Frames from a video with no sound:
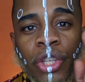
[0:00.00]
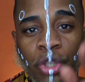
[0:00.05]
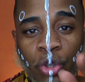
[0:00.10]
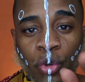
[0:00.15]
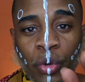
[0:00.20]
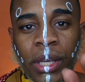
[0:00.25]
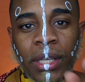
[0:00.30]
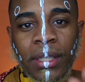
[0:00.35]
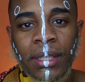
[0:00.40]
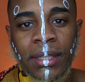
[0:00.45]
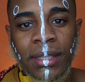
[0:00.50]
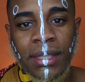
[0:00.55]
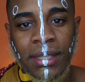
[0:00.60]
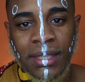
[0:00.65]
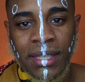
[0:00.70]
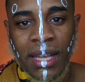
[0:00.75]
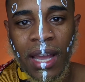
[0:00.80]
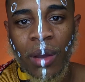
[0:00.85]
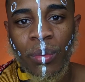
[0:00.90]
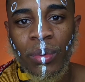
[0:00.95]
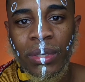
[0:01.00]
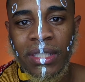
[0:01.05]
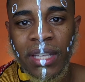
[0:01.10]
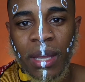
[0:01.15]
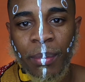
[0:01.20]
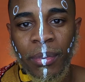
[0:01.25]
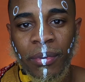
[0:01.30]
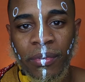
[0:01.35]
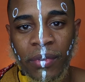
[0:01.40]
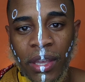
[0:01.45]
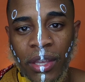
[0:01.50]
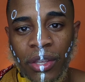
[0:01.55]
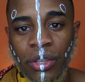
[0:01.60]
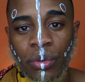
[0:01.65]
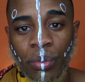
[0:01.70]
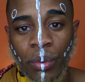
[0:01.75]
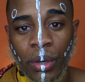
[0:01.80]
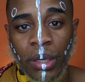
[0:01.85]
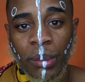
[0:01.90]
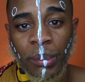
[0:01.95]
you get to decide what type of king
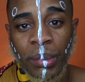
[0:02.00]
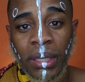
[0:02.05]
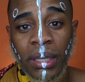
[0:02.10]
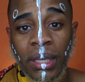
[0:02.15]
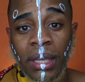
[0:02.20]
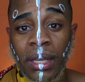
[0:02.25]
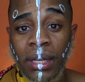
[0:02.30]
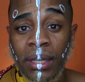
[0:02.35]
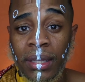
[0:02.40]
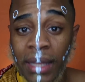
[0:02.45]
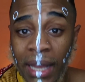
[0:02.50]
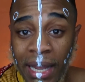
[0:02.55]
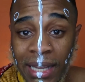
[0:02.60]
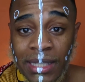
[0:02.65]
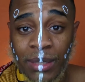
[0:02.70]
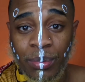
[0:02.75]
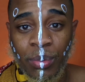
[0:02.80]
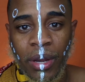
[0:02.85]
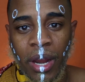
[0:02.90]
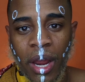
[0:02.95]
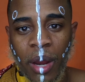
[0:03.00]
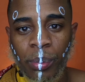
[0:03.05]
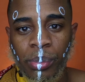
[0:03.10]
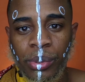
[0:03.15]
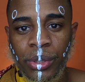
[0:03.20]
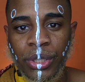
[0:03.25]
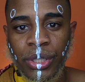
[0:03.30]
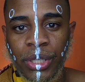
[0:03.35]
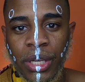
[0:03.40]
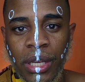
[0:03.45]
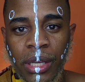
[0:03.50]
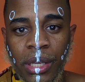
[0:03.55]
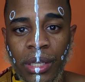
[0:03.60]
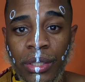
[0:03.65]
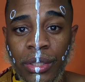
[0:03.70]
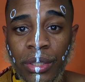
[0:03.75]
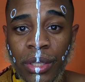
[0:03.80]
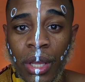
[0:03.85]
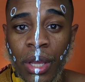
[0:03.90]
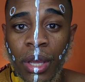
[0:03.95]
you want to be. And that's what I appreciate,
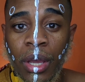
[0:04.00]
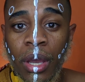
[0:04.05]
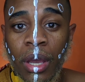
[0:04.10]
because